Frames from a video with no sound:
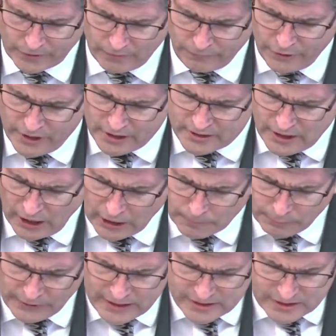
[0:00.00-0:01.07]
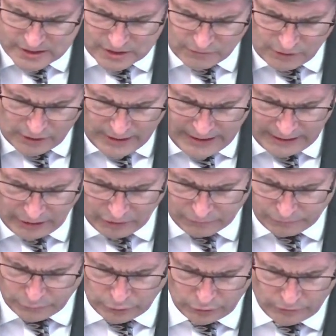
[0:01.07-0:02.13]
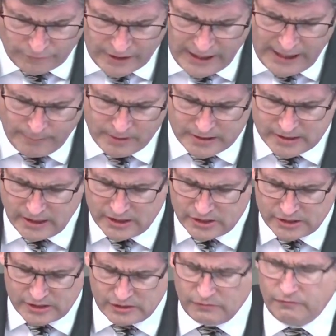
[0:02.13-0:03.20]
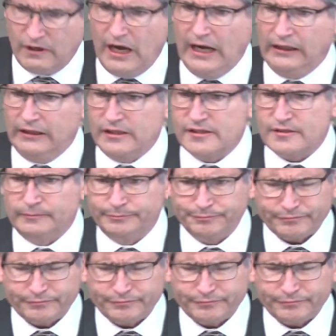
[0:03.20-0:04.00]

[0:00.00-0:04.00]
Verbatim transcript: for the dark places of the land are full of the habitations of violence.